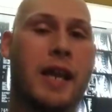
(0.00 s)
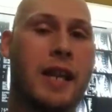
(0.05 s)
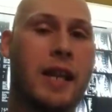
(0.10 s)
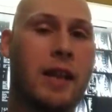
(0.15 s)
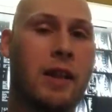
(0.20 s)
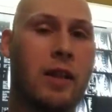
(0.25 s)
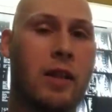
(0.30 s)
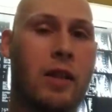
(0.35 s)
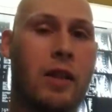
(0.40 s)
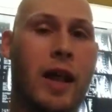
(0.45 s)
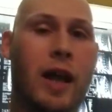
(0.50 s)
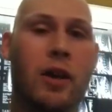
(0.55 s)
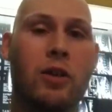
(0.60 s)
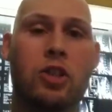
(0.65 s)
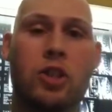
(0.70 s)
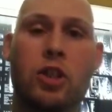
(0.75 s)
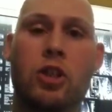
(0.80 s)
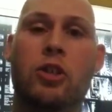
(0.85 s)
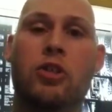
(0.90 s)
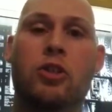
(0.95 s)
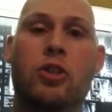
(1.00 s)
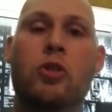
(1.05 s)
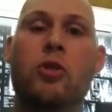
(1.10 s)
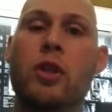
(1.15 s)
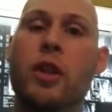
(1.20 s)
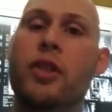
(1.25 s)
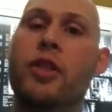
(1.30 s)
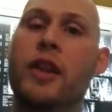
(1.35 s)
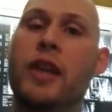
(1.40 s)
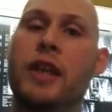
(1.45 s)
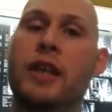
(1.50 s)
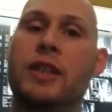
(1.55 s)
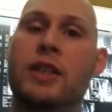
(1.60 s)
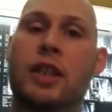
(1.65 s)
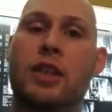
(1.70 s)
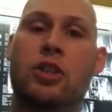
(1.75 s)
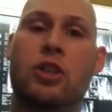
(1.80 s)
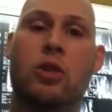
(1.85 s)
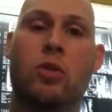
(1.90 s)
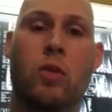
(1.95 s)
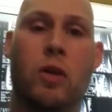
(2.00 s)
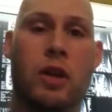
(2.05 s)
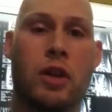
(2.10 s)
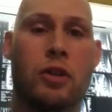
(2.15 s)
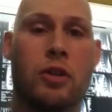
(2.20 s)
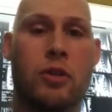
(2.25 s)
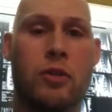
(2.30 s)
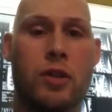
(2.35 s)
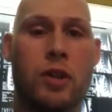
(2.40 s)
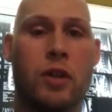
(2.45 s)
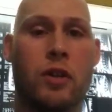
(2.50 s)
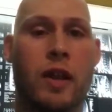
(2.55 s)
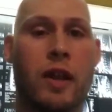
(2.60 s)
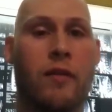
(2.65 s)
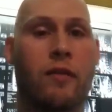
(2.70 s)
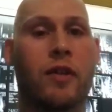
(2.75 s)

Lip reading: and it allows you to do the things that you want to do in your